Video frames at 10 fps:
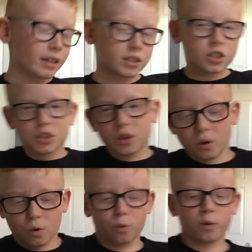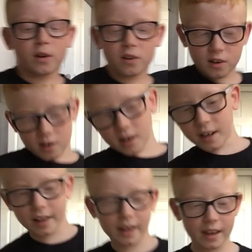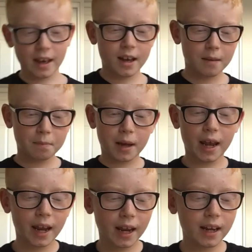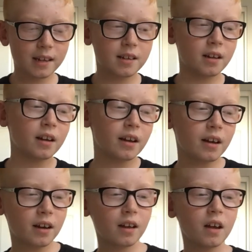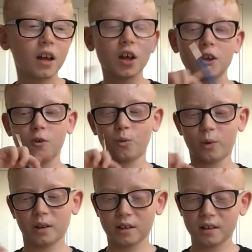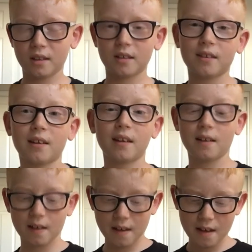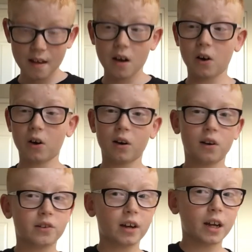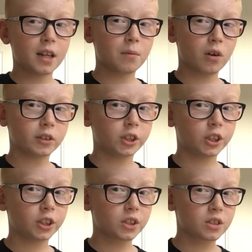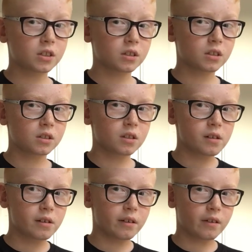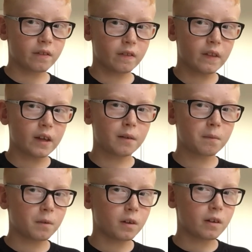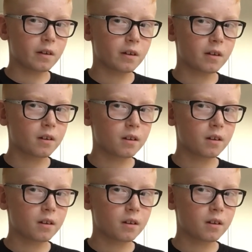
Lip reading: So we're gonna get painting with our tiny brush. It's that big.